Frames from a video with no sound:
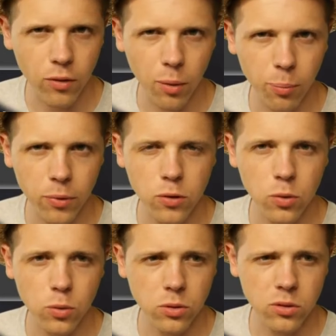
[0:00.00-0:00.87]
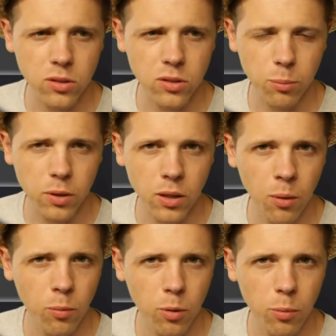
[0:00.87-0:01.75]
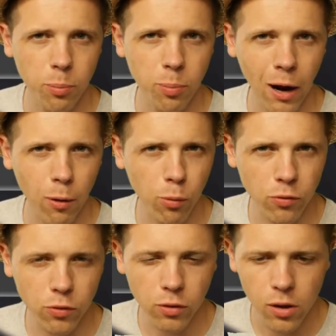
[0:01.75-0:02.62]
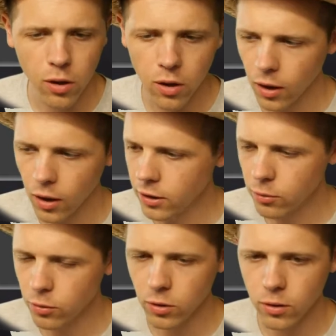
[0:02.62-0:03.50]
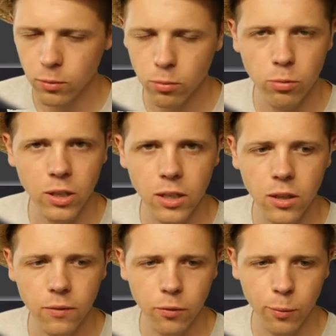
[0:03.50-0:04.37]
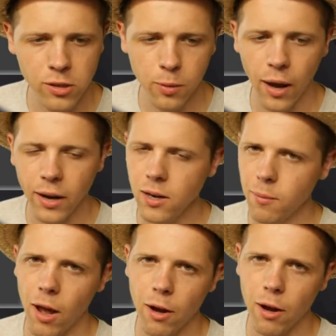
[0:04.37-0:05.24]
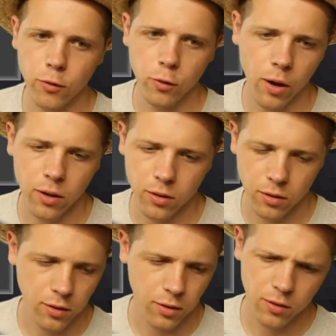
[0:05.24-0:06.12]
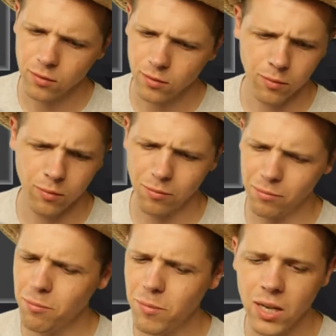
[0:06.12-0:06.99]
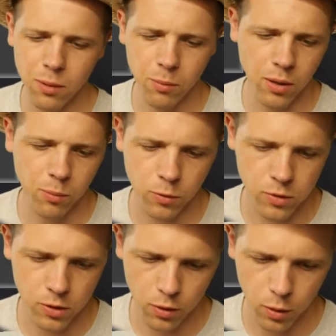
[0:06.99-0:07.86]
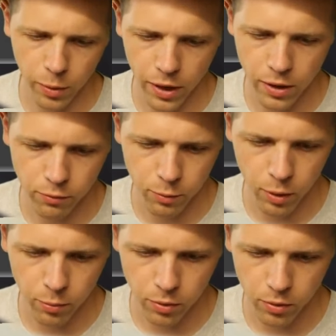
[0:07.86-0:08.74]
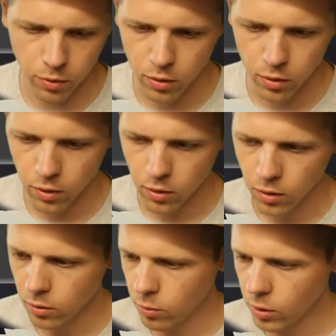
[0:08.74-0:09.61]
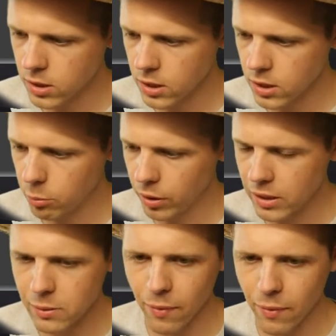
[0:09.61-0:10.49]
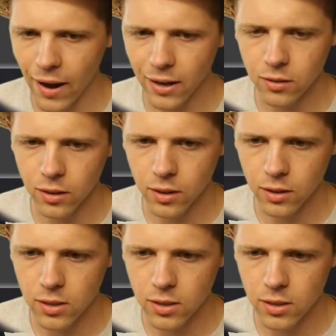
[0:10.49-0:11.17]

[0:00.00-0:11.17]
up the tools, they become more powerful. I didn't really read the information to it. I did a mod review on it many moons ago, but I don't remember what exactly it